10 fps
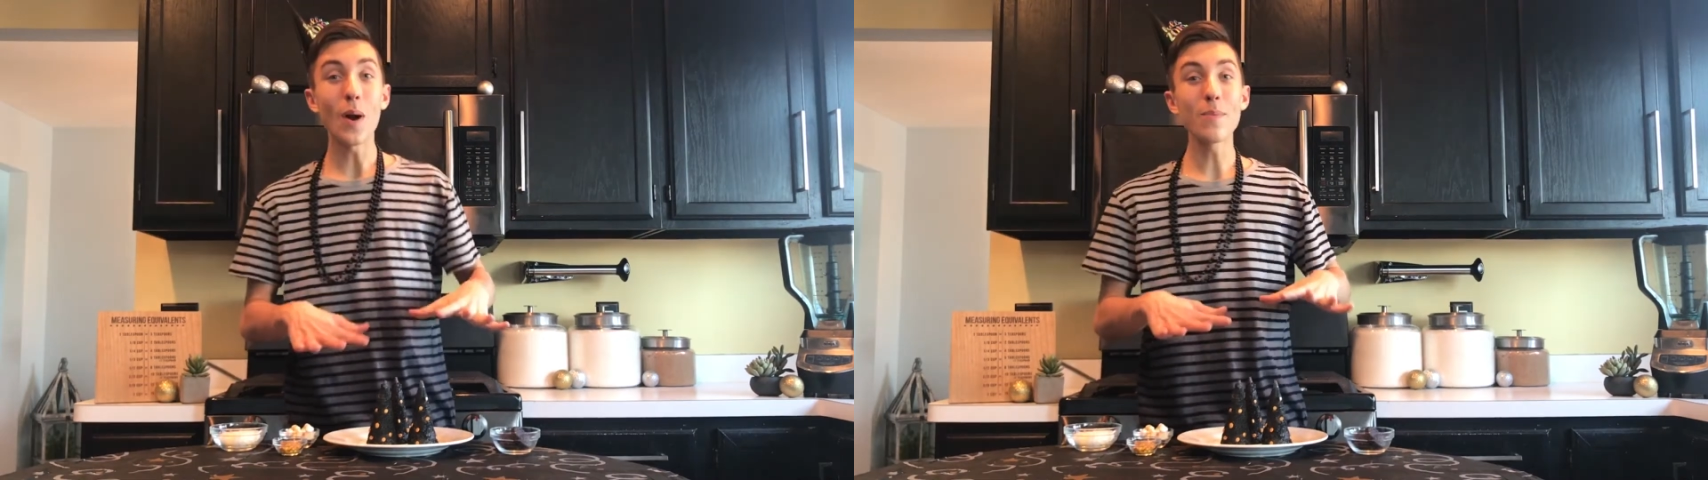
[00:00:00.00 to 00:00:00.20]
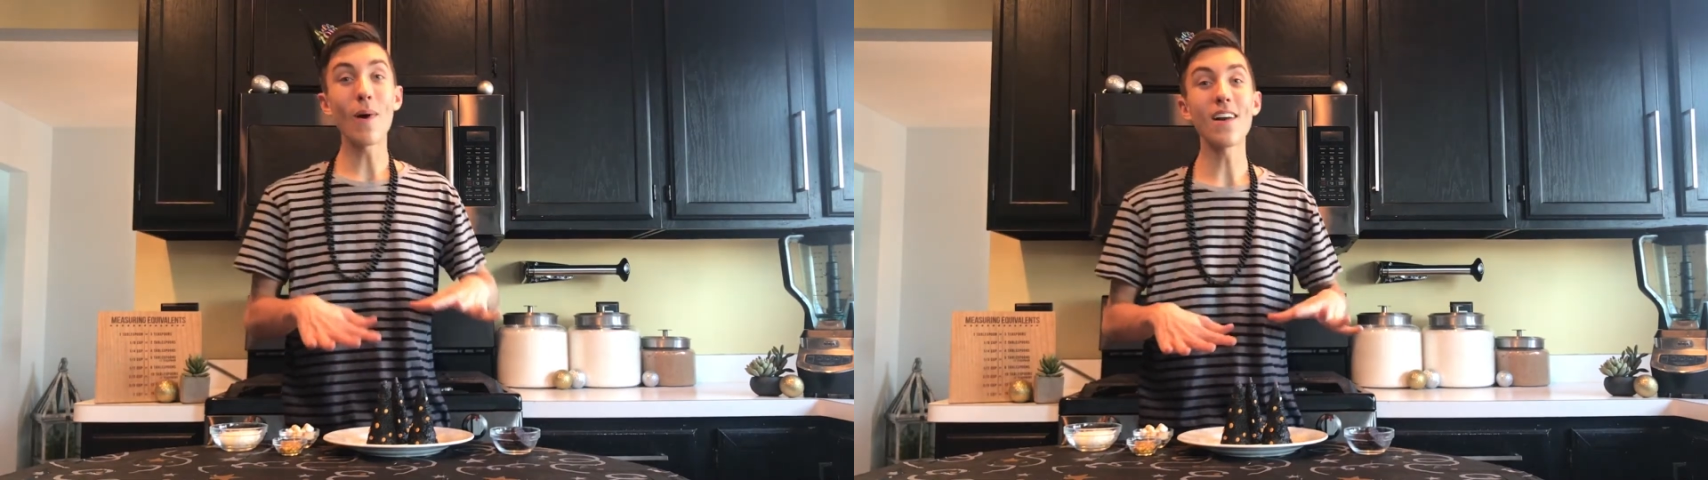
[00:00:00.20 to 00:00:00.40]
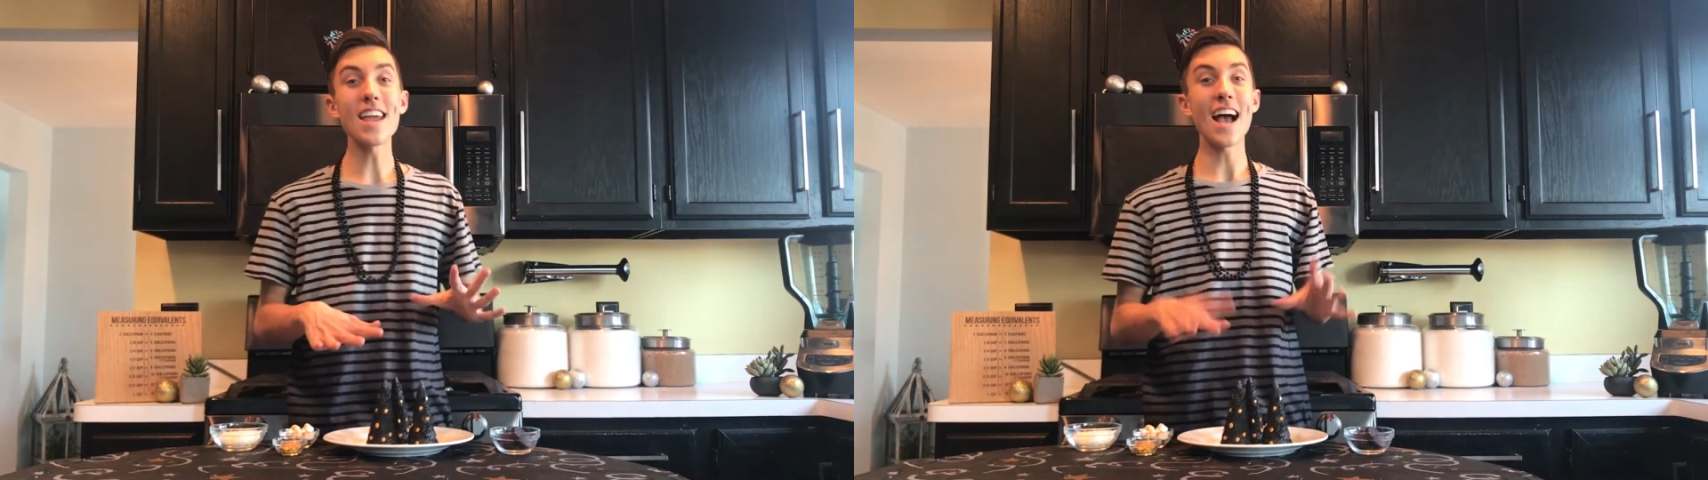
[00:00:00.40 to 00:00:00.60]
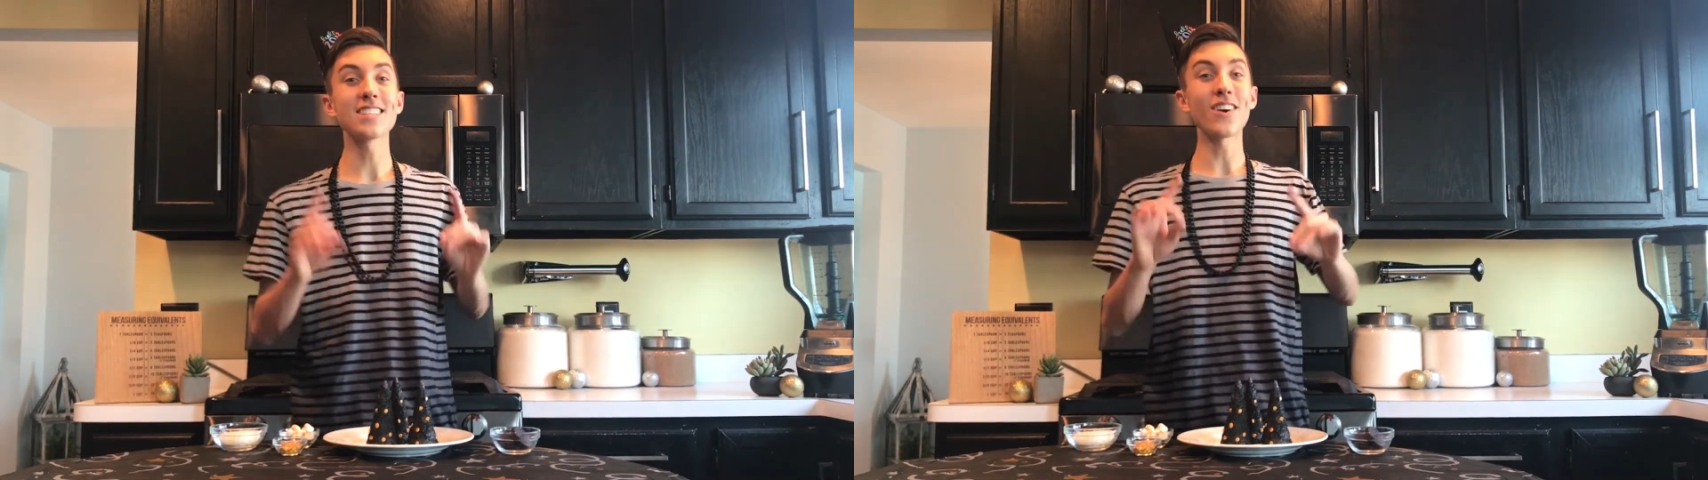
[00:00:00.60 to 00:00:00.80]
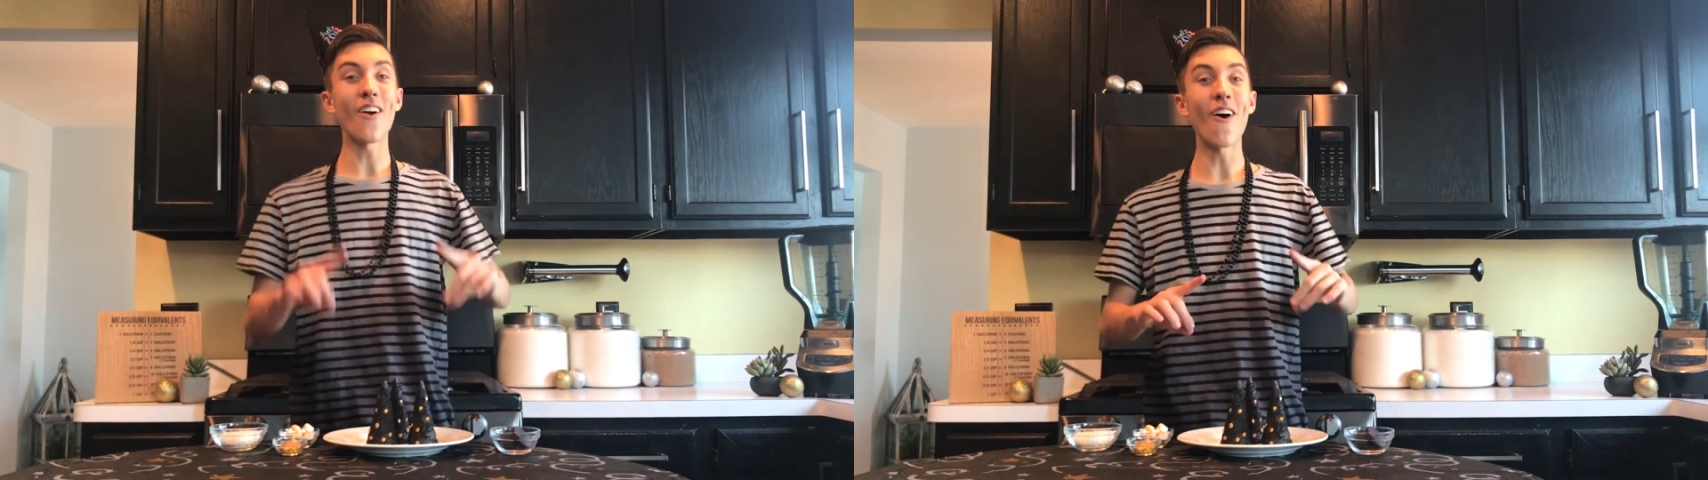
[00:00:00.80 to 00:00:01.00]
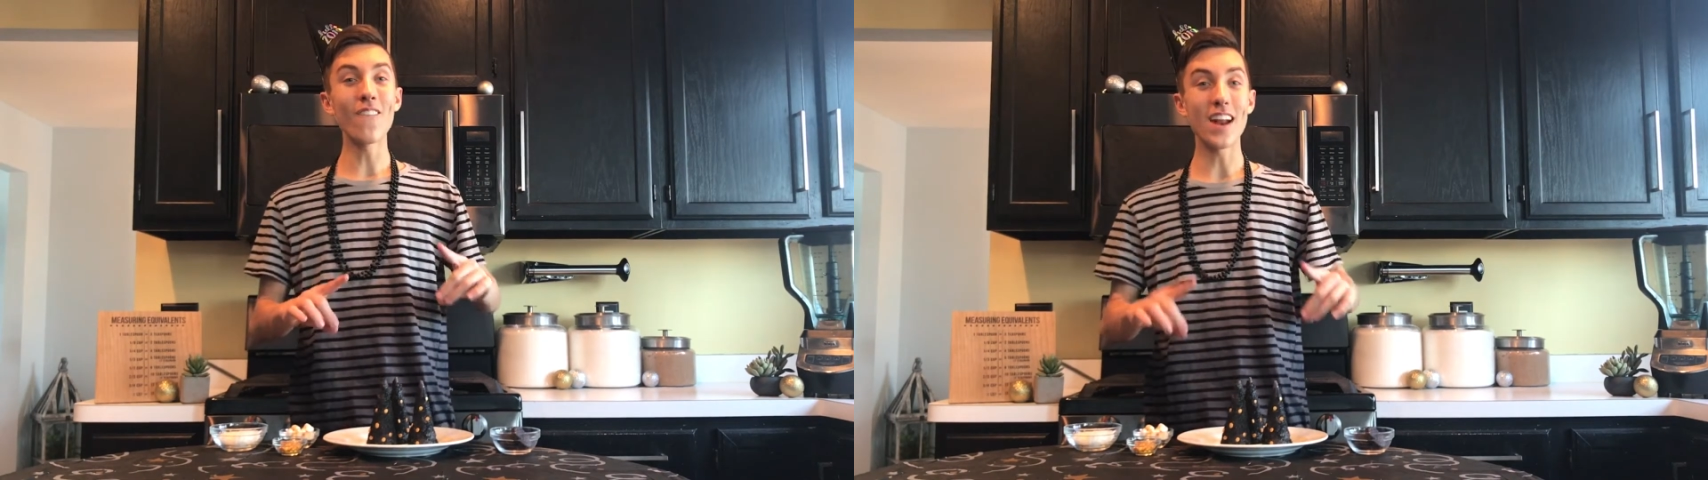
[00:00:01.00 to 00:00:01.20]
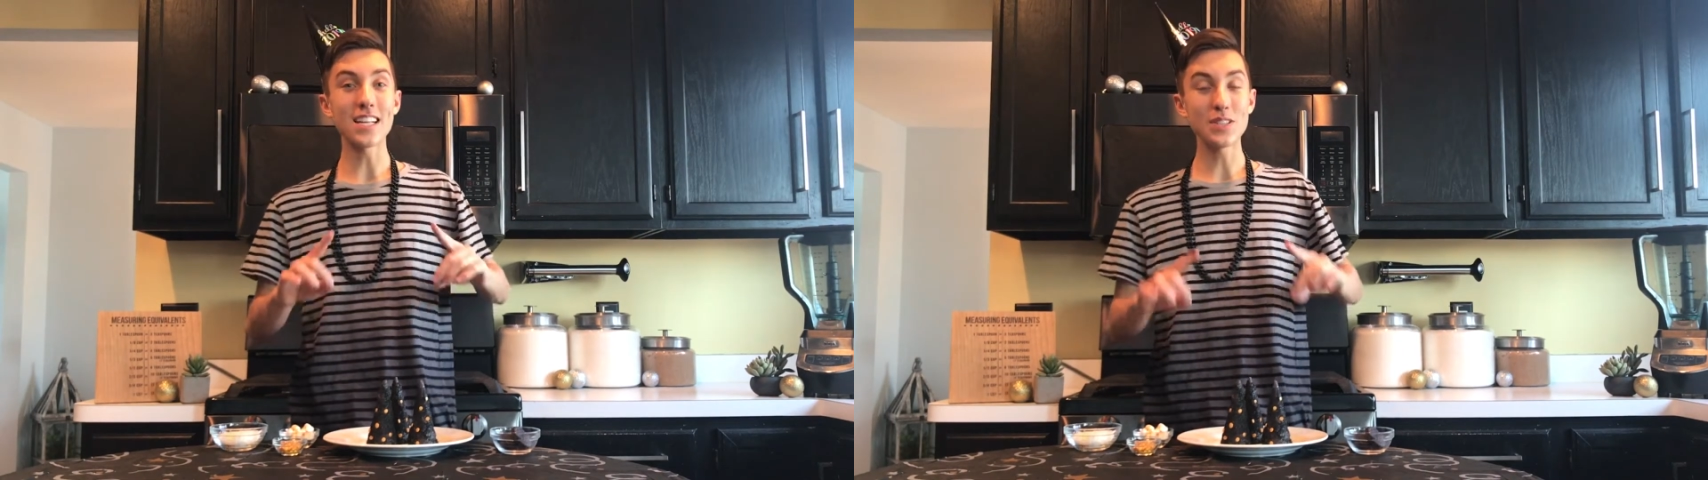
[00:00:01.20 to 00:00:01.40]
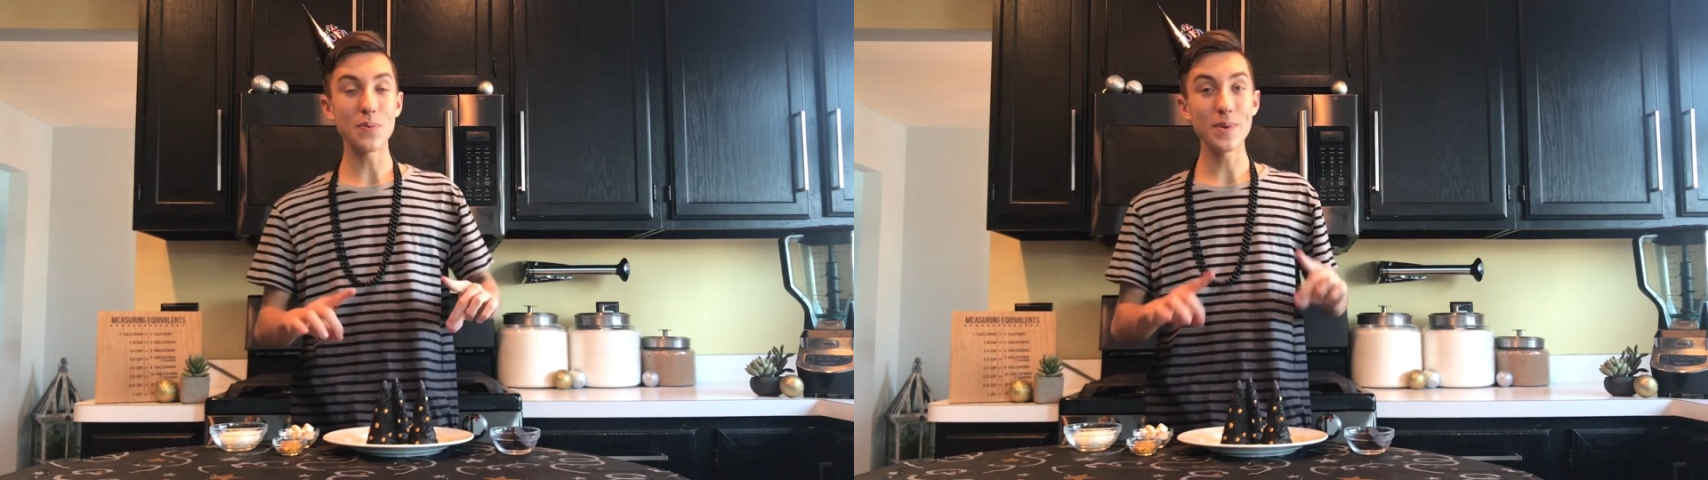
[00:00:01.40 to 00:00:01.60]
our party hats are all ready to